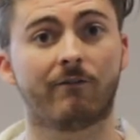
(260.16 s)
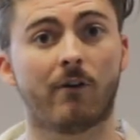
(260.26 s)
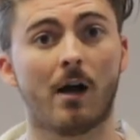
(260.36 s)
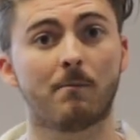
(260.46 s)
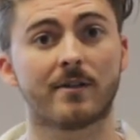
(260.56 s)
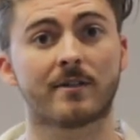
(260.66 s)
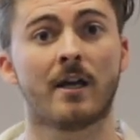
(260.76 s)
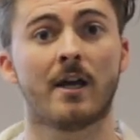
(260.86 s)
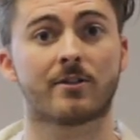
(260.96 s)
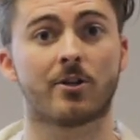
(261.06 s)
fibres
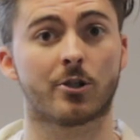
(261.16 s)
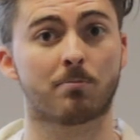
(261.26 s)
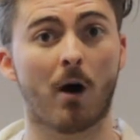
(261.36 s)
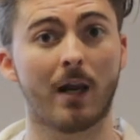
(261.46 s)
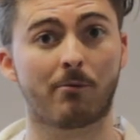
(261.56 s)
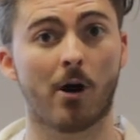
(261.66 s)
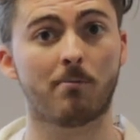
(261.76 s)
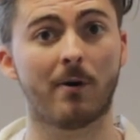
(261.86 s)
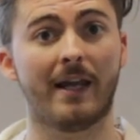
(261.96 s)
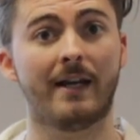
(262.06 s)
such as
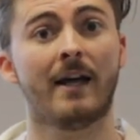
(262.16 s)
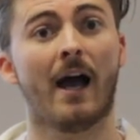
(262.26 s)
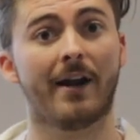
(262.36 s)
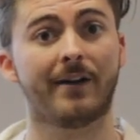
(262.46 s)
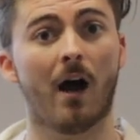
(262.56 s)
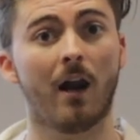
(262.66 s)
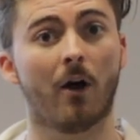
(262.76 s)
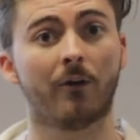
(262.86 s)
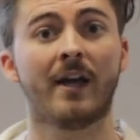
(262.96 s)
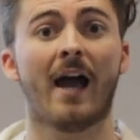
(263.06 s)
polypropylene and
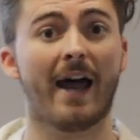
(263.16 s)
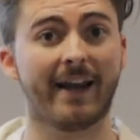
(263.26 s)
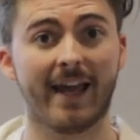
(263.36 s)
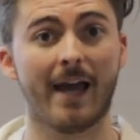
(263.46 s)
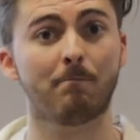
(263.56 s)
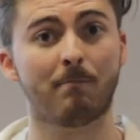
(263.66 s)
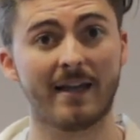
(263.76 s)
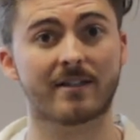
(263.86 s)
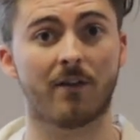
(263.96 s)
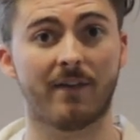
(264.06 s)
nylon, and again
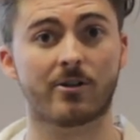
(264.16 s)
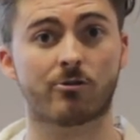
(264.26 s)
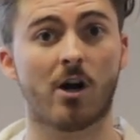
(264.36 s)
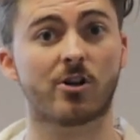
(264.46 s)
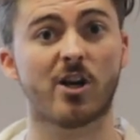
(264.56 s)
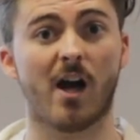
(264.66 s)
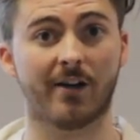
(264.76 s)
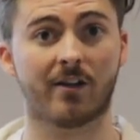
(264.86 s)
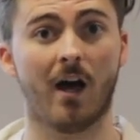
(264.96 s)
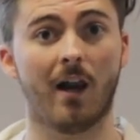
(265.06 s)
based on their structure
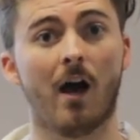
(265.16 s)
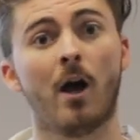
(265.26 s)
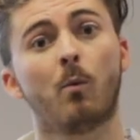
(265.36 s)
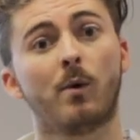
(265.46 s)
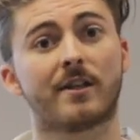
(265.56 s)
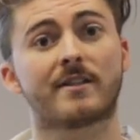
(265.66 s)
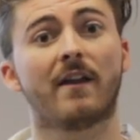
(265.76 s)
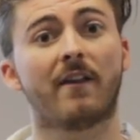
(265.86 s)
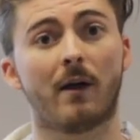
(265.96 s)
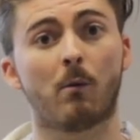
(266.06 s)
and colour, we could tell
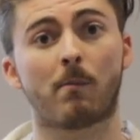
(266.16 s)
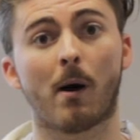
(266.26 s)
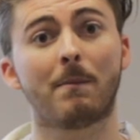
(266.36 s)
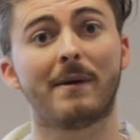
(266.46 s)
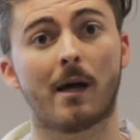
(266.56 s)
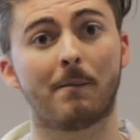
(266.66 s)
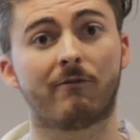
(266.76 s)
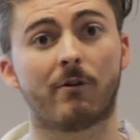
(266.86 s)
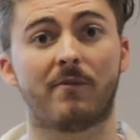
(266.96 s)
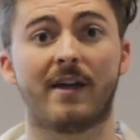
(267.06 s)
that they were probably coming
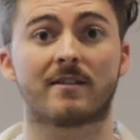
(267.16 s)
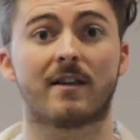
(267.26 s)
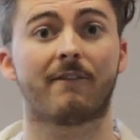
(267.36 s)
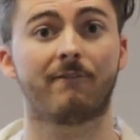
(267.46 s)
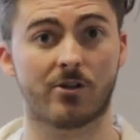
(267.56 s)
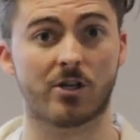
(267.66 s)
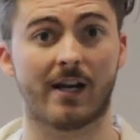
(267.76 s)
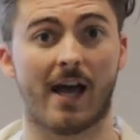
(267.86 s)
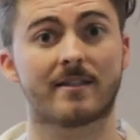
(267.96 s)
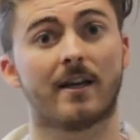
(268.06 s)
from things like fishing
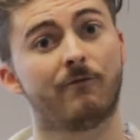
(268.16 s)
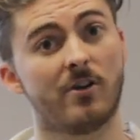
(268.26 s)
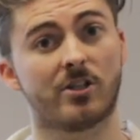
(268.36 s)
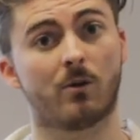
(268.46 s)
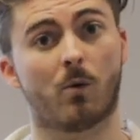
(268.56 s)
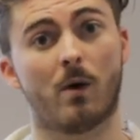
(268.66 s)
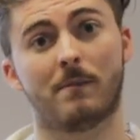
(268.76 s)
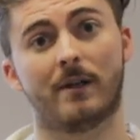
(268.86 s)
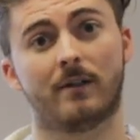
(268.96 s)
nets and fishing equipment.